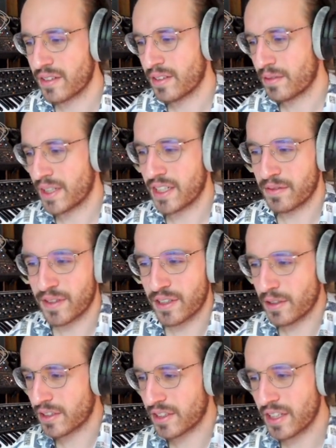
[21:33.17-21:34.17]
Right, if it
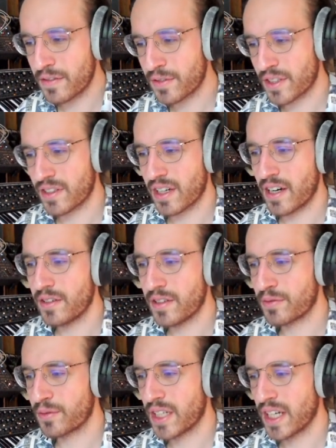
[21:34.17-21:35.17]
looked different now,
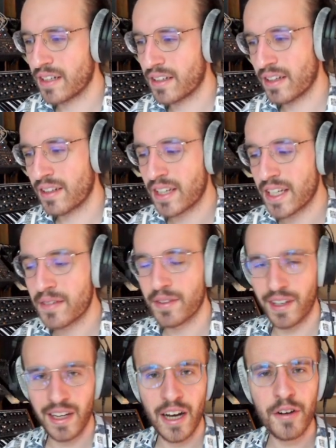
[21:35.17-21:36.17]
if we had an
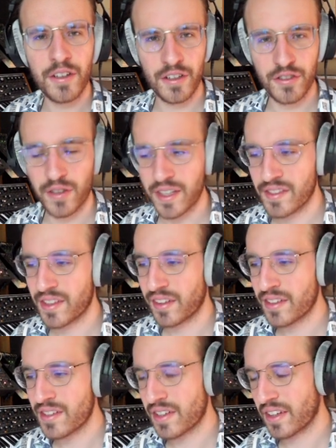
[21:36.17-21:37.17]
even louder
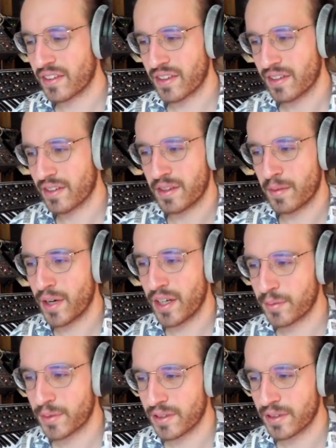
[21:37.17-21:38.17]
transient and the body
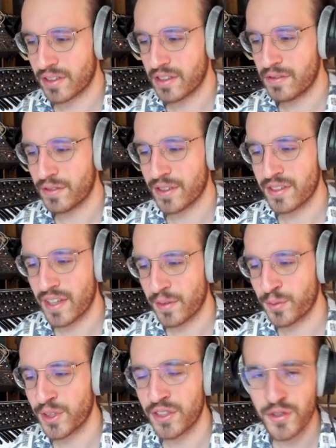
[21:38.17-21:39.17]
would look different, then
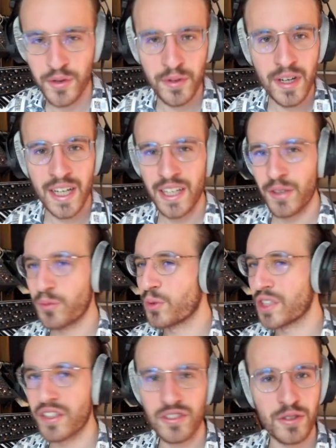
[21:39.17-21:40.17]
we knew we
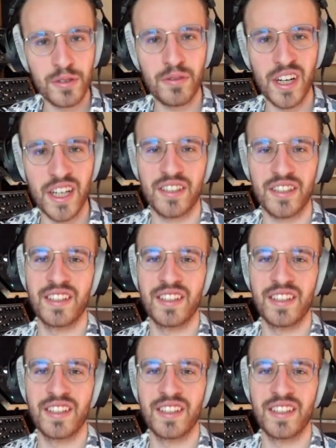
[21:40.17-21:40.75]
didn't do it right.